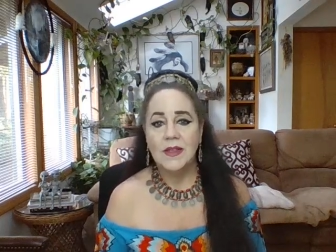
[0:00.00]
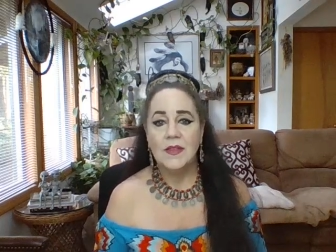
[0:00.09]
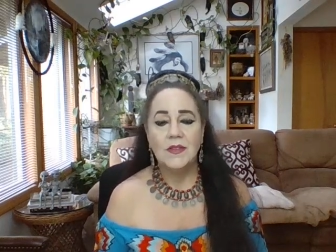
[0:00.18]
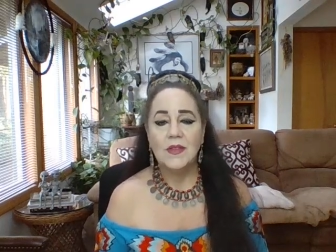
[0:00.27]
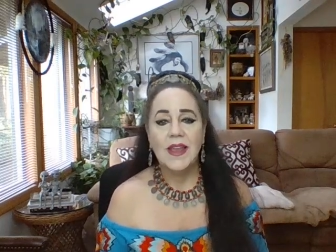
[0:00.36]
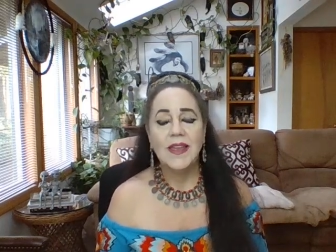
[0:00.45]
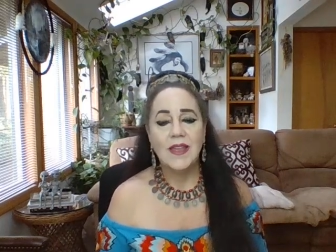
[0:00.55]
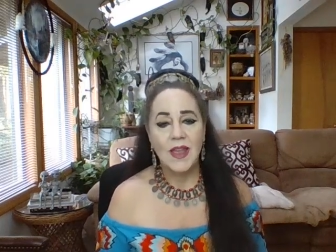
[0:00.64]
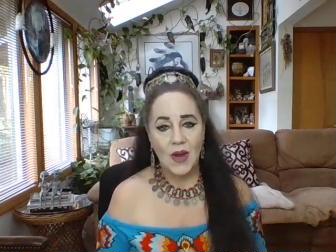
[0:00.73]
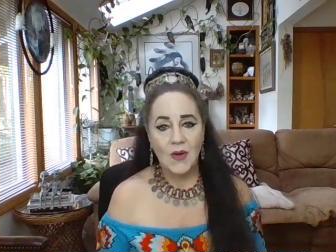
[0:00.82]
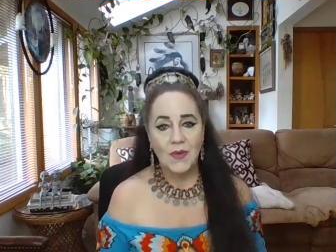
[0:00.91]
So take
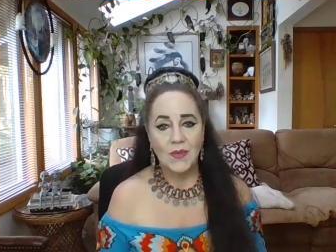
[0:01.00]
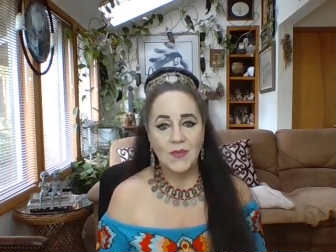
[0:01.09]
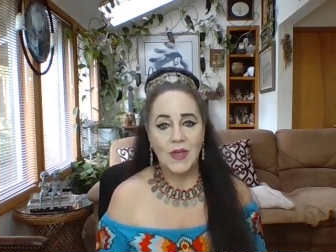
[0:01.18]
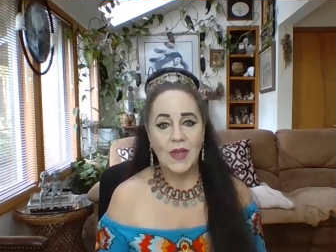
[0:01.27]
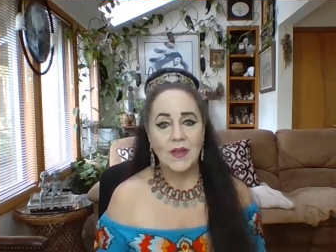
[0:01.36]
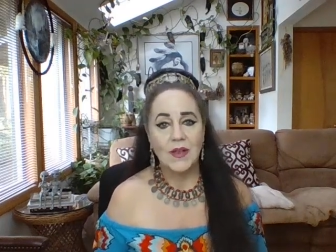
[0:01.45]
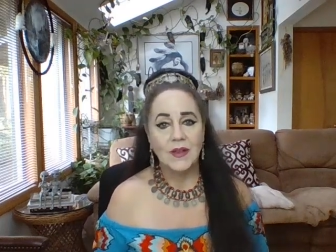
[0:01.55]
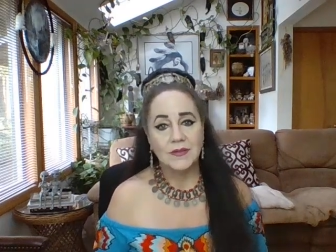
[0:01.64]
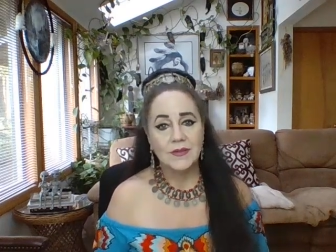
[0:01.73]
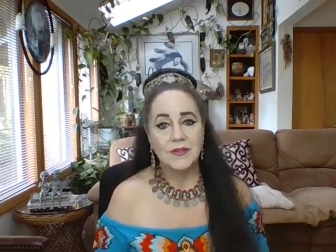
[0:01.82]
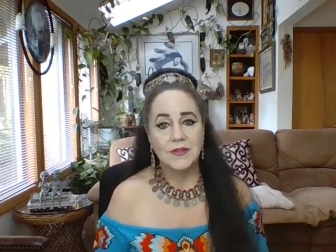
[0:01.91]
care, and I'll
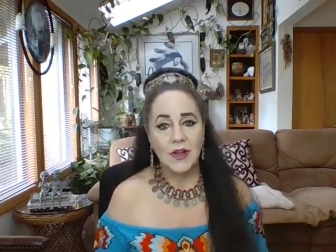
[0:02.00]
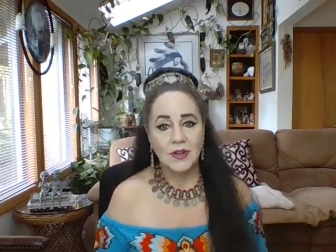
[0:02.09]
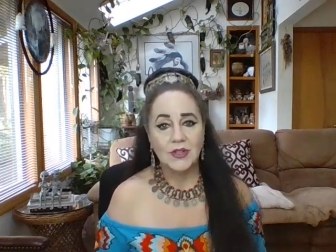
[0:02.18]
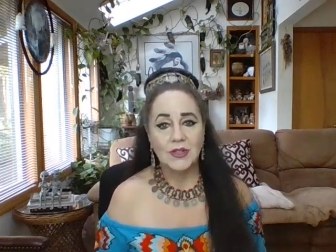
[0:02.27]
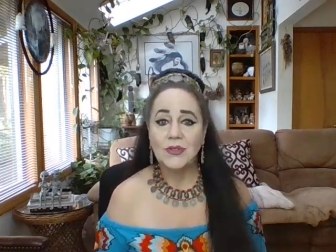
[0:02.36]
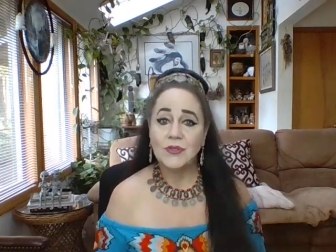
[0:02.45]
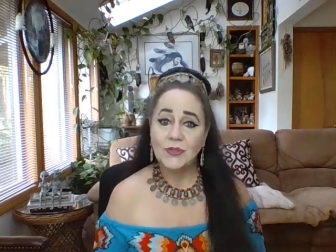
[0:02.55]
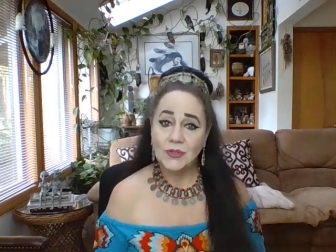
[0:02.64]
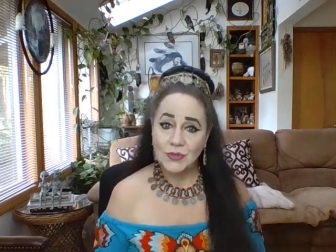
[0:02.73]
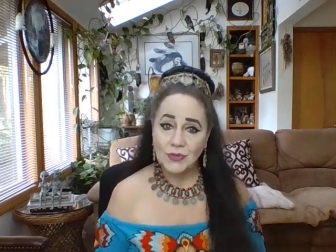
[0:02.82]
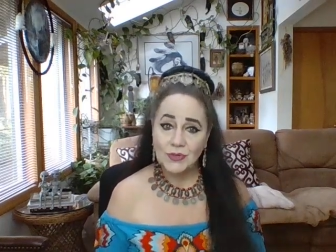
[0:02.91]
talk to you
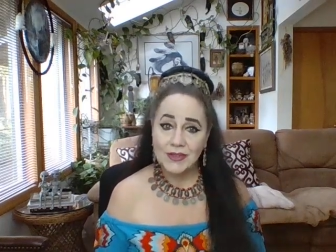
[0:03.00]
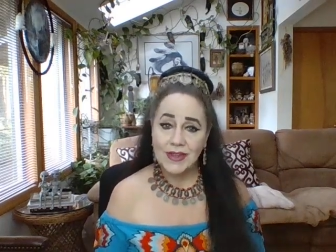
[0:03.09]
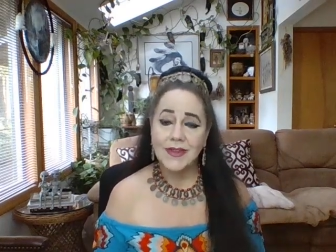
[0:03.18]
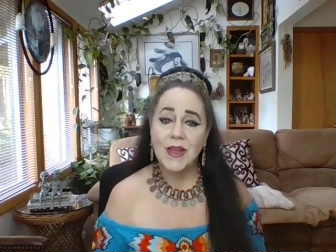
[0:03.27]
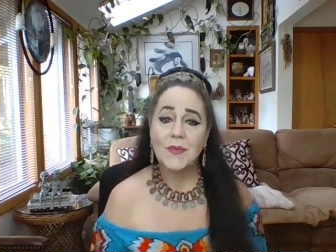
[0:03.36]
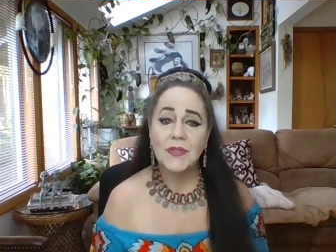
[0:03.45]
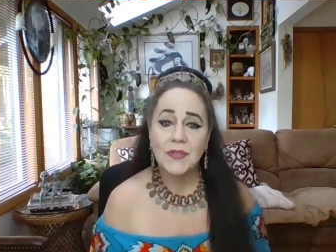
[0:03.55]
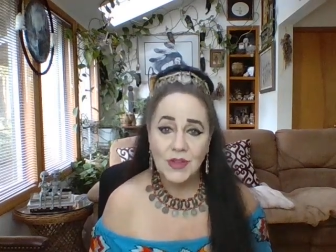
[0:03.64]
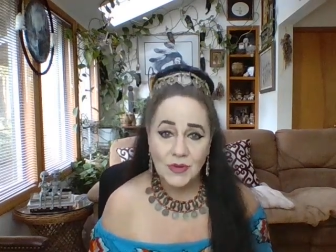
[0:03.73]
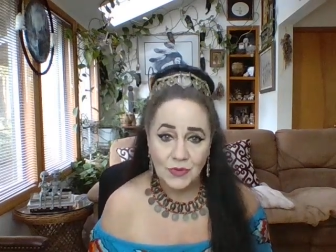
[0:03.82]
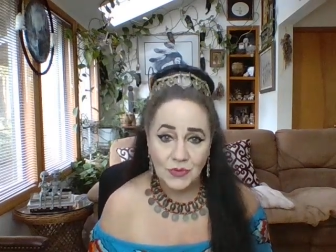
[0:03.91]
soon, and I will
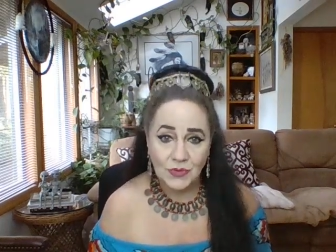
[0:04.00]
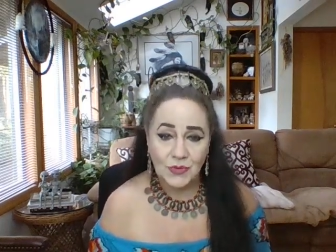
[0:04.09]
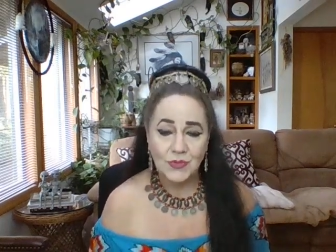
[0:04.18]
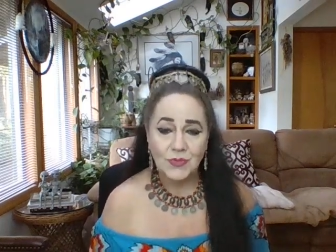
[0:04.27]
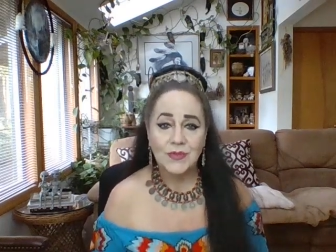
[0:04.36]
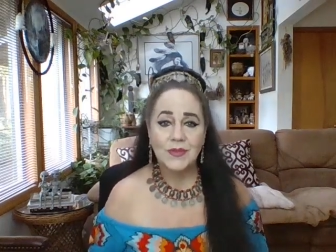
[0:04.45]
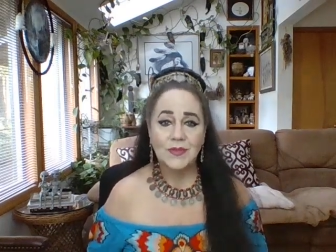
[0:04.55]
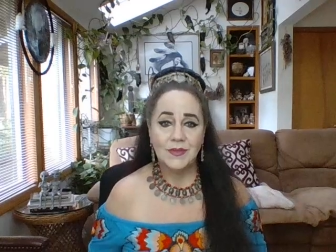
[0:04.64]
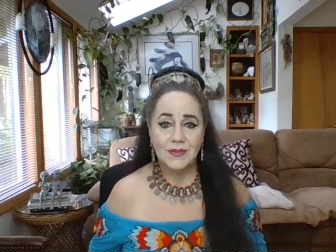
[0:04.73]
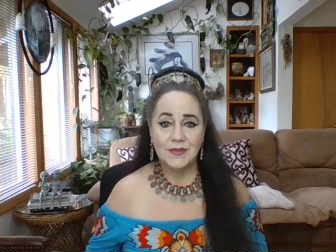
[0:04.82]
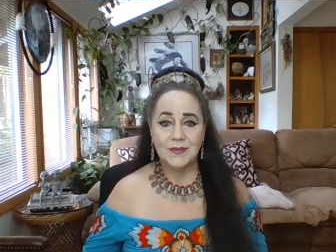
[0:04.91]
see you soon.
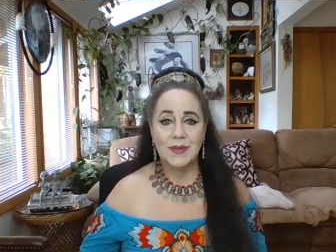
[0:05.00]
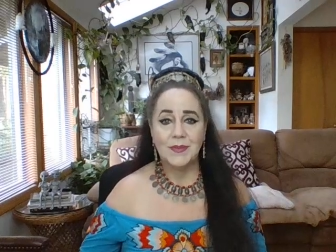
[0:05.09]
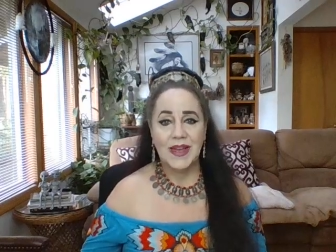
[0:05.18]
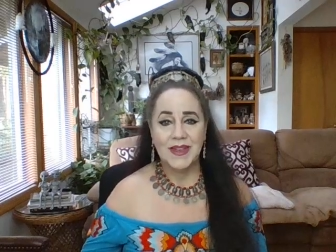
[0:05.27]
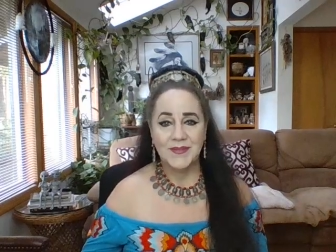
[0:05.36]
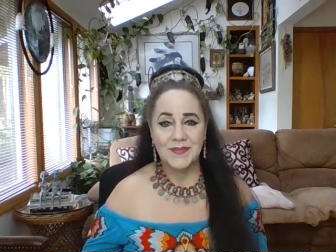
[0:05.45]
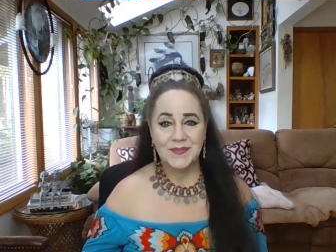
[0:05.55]
Bye-bye.